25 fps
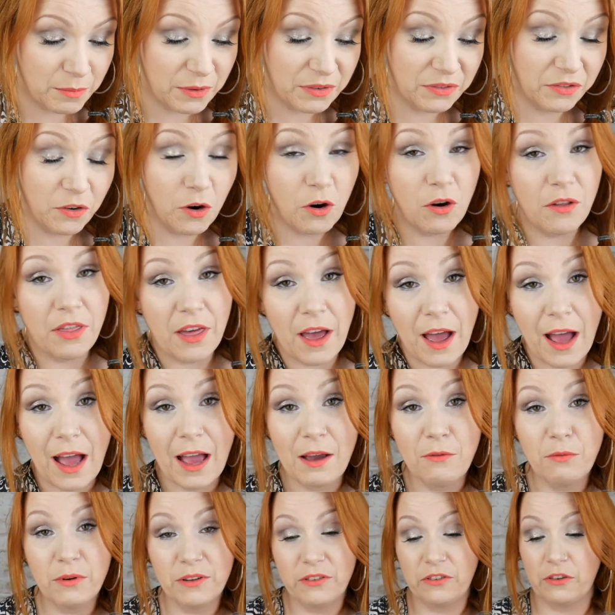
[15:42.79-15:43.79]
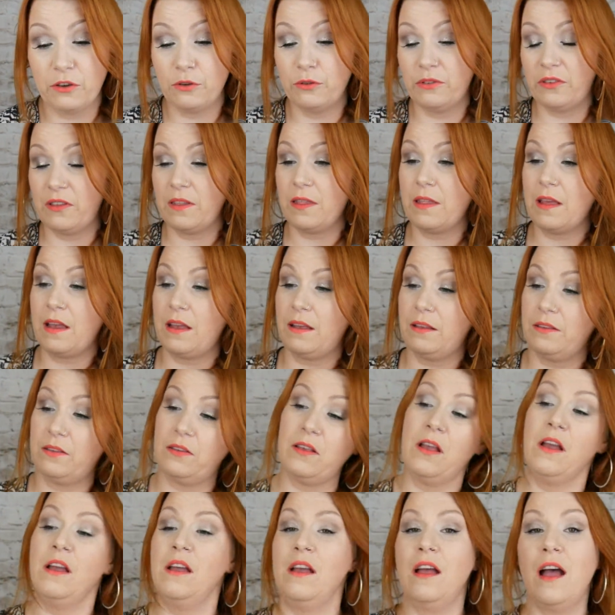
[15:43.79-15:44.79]
Before that, I was using
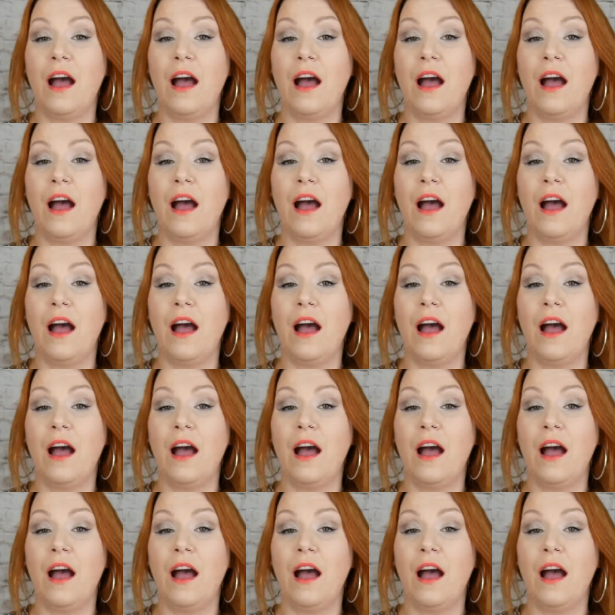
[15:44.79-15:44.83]
this.